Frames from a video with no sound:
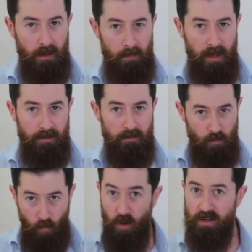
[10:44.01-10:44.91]
But
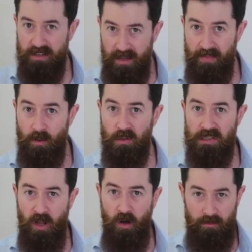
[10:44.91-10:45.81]
working down there a
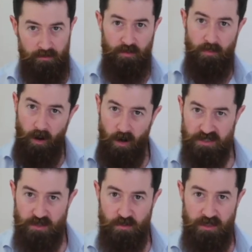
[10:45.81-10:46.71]
lot through my high
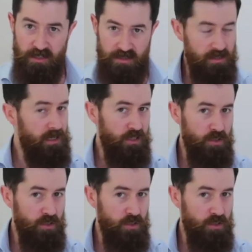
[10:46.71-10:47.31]
school years,